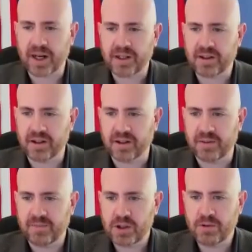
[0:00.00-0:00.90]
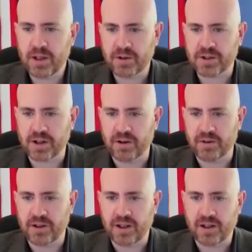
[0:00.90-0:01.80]
back at the 2 years
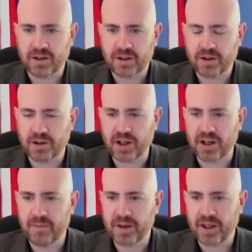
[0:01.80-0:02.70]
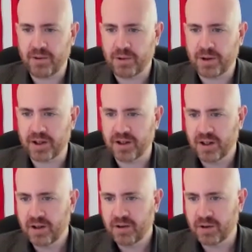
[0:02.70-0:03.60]
ago, the current incumbent, he won
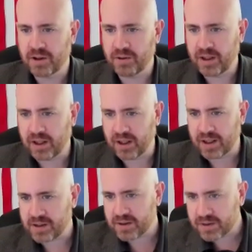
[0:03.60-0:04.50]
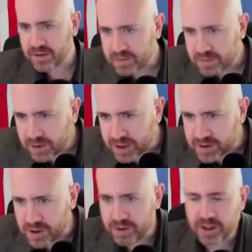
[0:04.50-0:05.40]
with only less
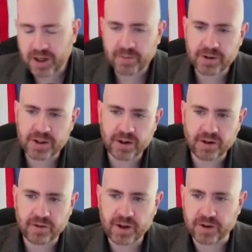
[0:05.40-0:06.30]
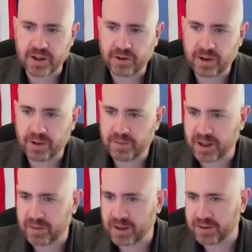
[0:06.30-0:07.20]
than 39% of the vote. He only won
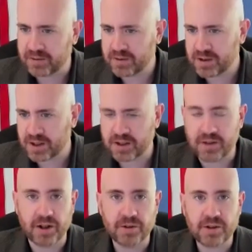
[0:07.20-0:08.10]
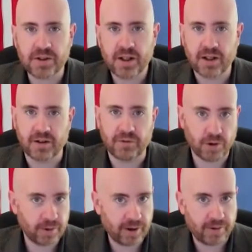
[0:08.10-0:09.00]
by about 60 votes in a
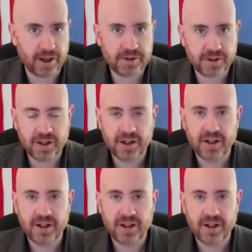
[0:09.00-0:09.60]
four-way race